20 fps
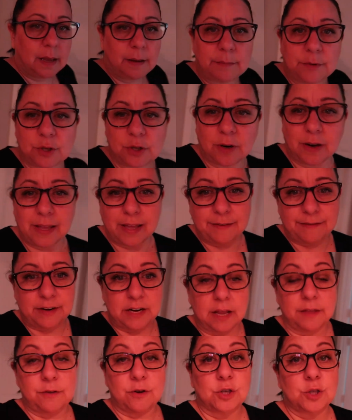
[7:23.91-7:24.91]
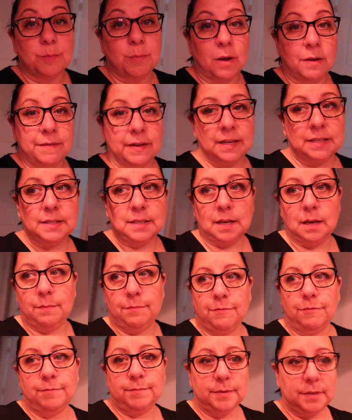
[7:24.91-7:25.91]
I'm sure I have another small vase
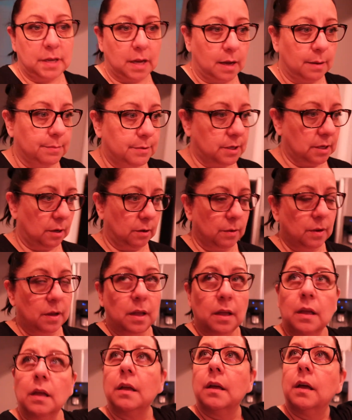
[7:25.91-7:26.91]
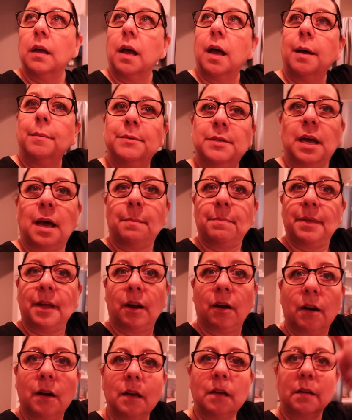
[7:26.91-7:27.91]
up top too. Up top
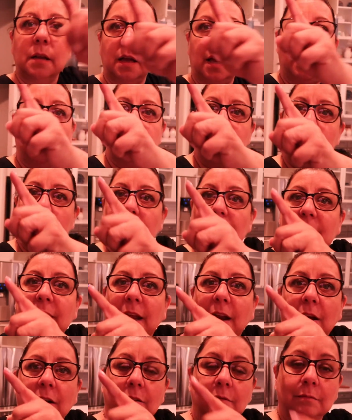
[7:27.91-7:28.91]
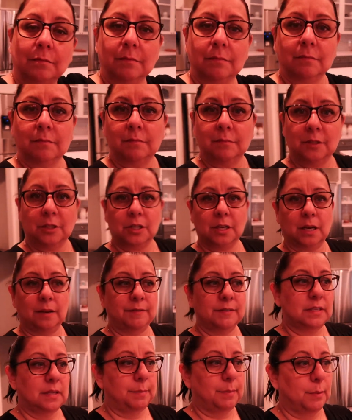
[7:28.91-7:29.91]
there. You couldn't
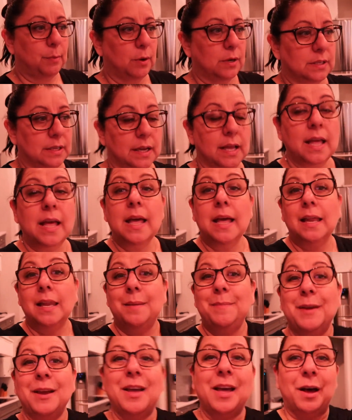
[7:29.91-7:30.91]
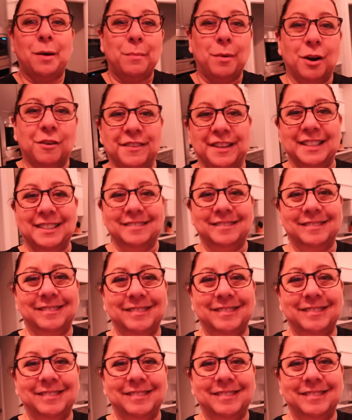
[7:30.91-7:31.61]
even see me pointing. Let me go help Marvin.